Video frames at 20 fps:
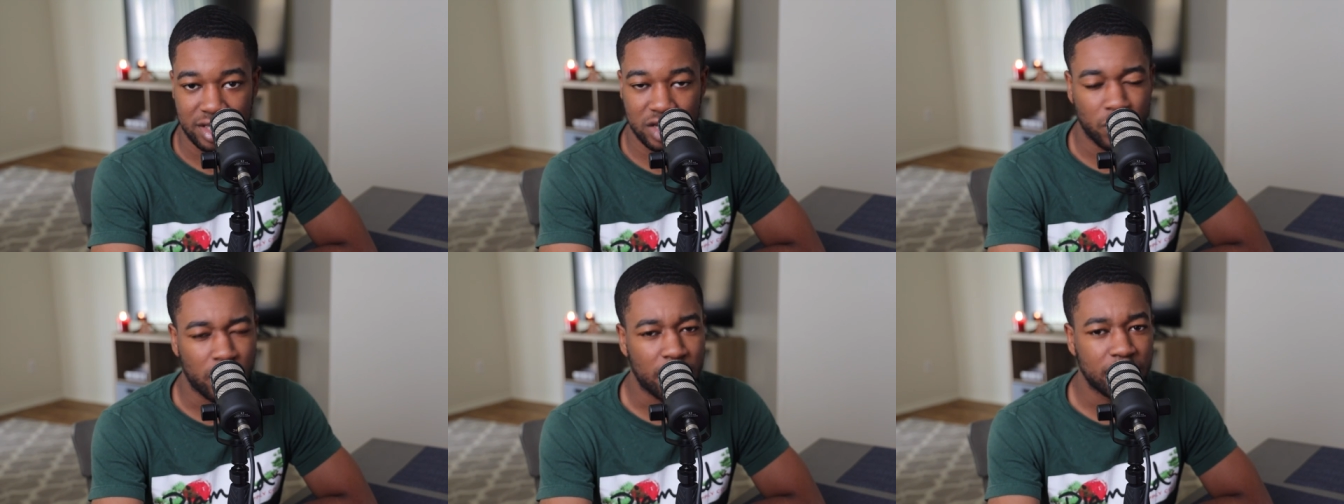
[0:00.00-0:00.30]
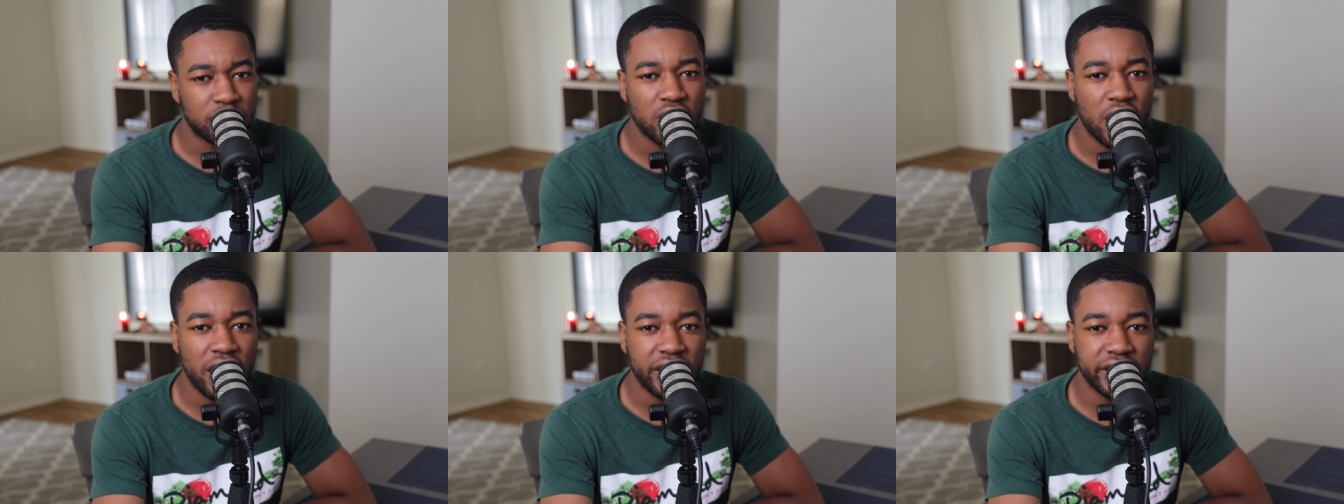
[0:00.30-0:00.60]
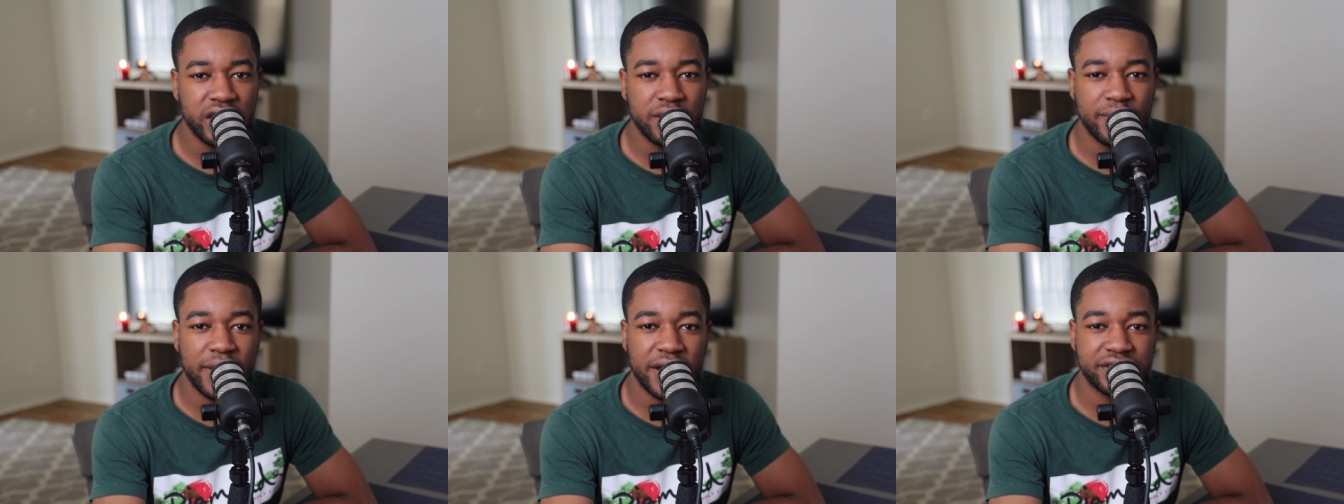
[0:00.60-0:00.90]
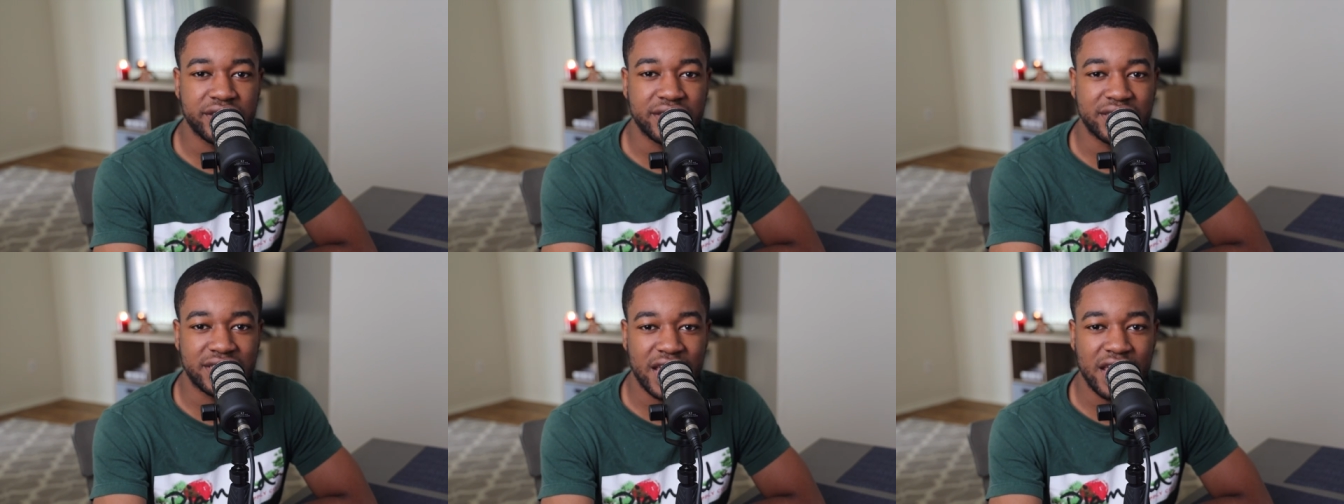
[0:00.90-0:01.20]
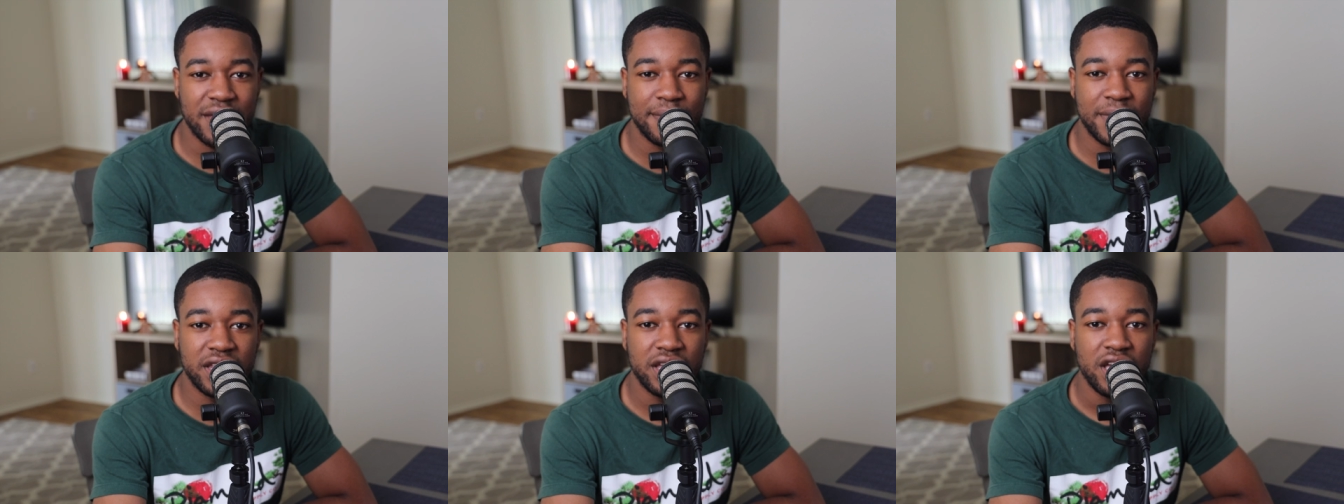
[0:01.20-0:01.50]
So when I'm talking about
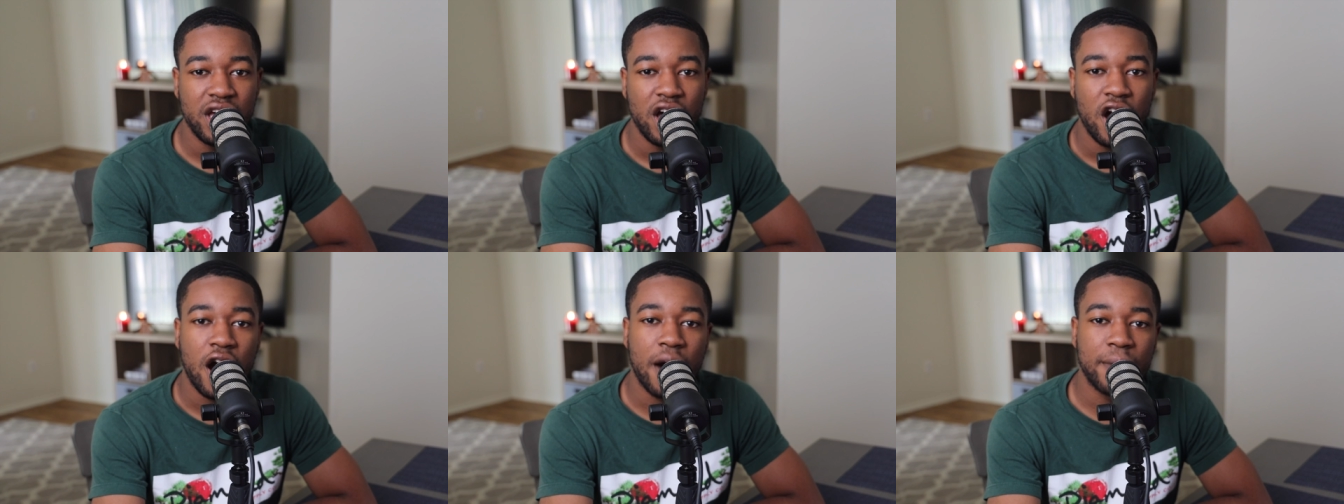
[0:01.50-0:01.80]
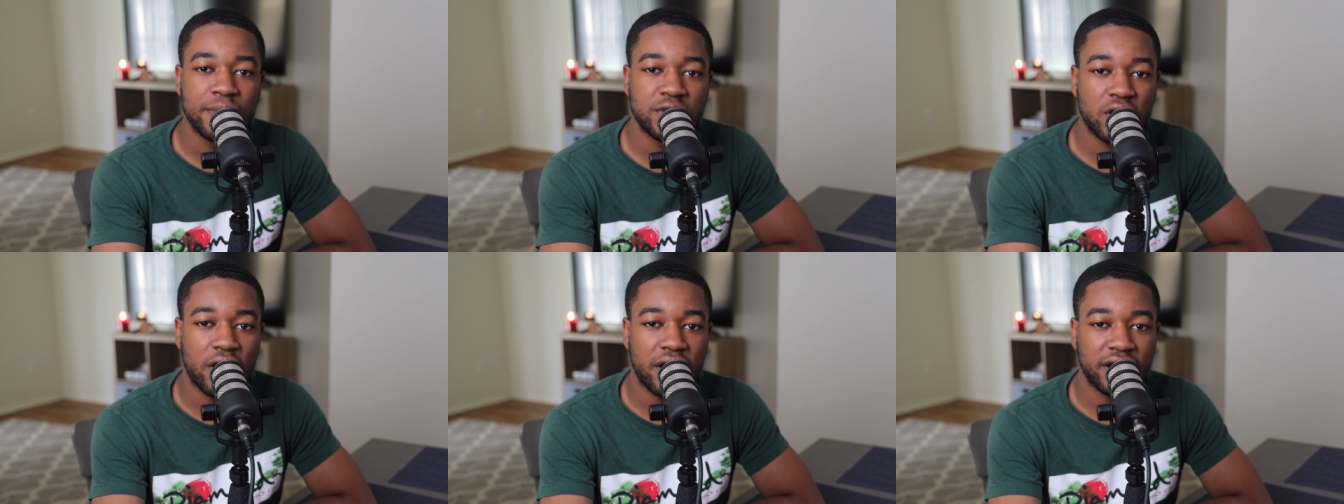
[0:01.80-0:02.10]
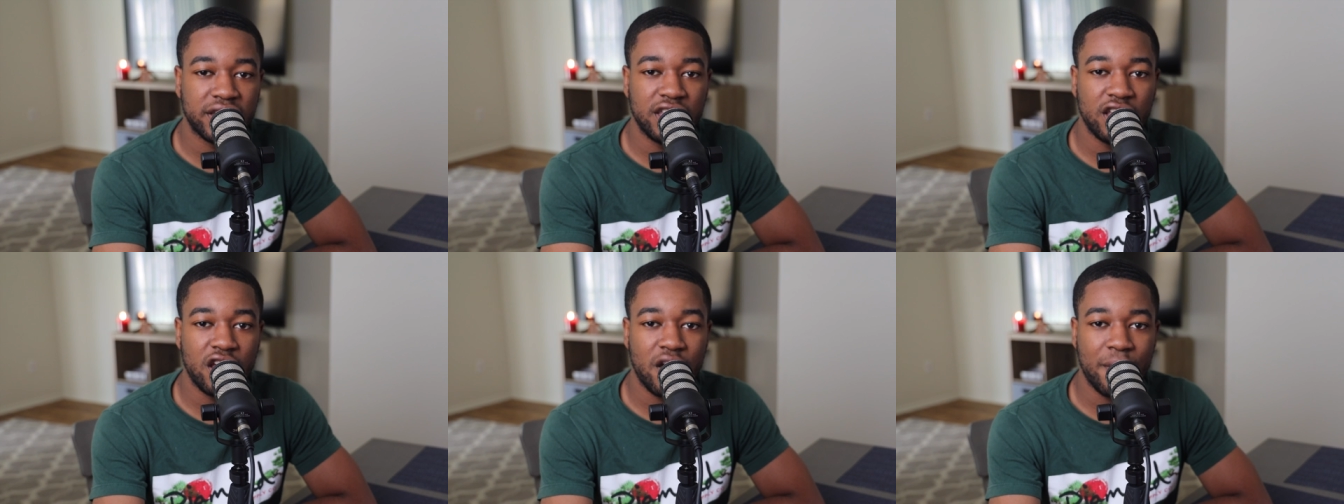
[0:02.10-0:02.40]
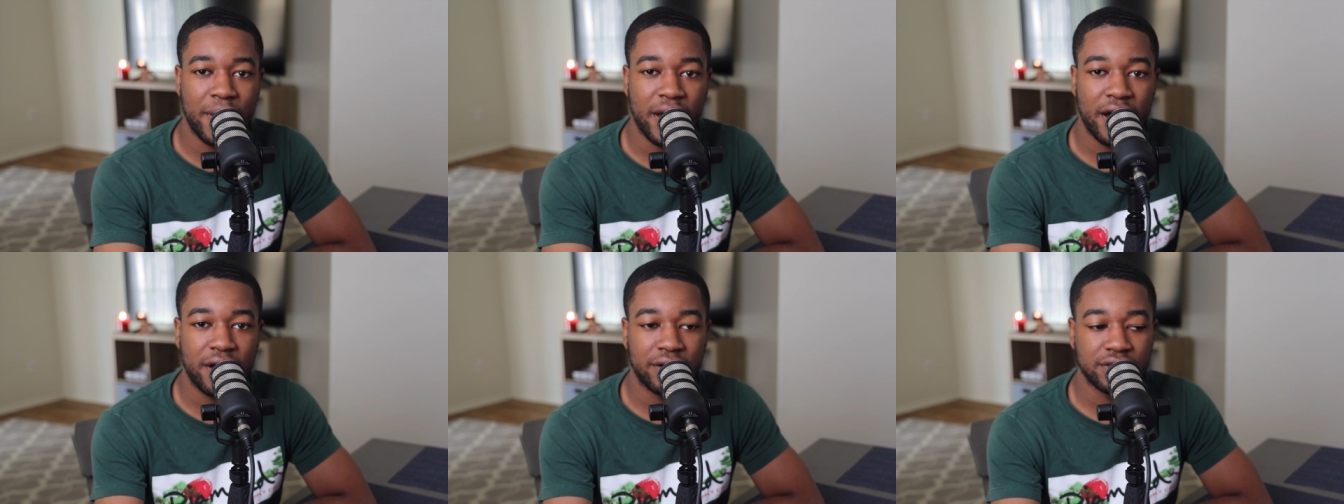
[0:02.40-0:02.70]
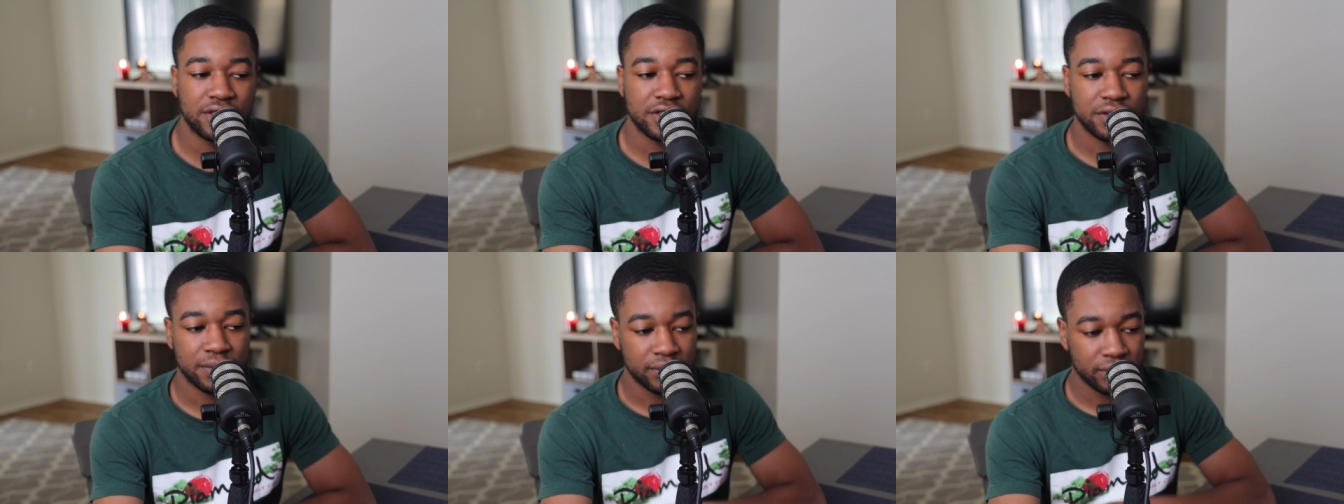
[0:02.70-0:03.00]
sustainment, I'm talking
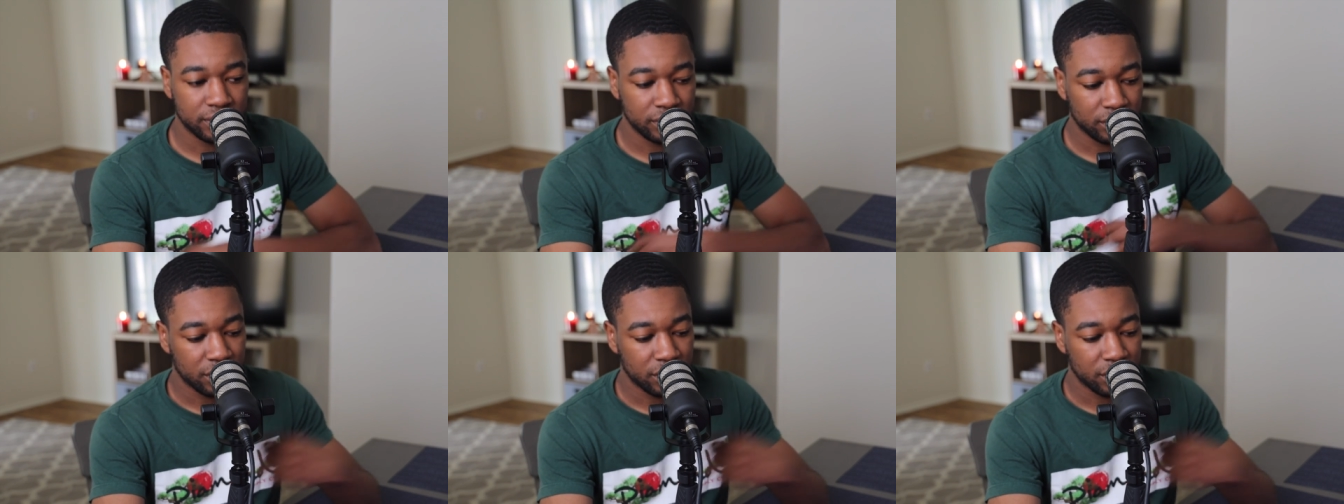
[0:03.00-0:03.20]
about